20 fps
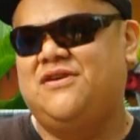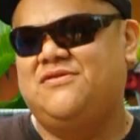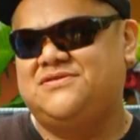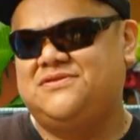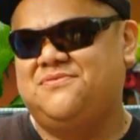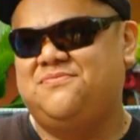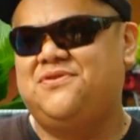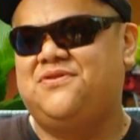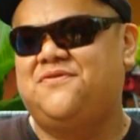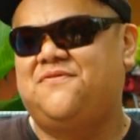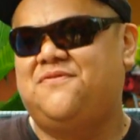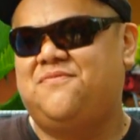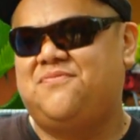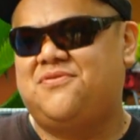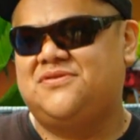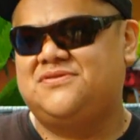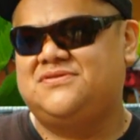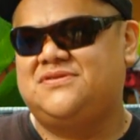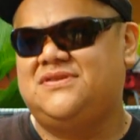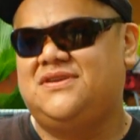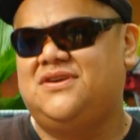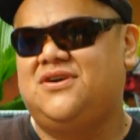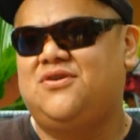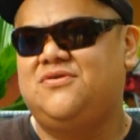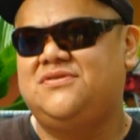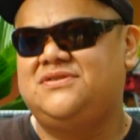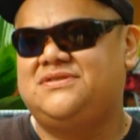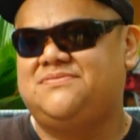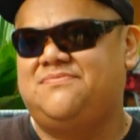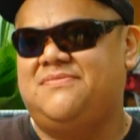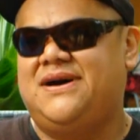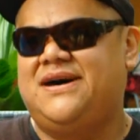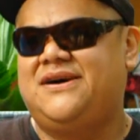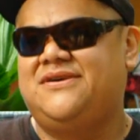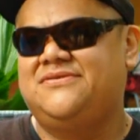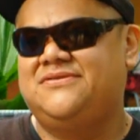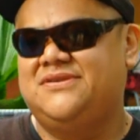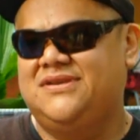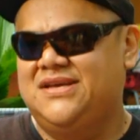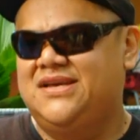was a beautiful person. He always
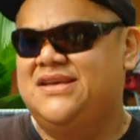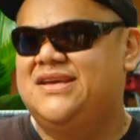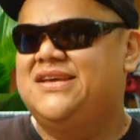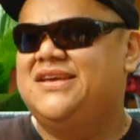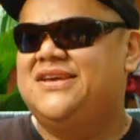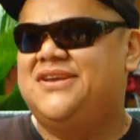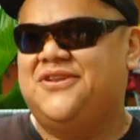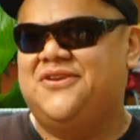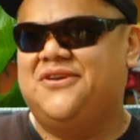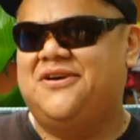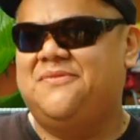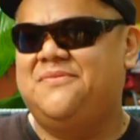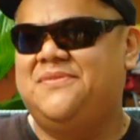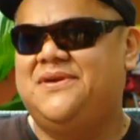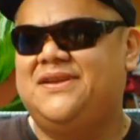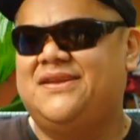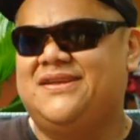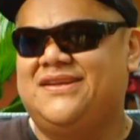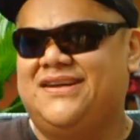smiled. You know what I mean?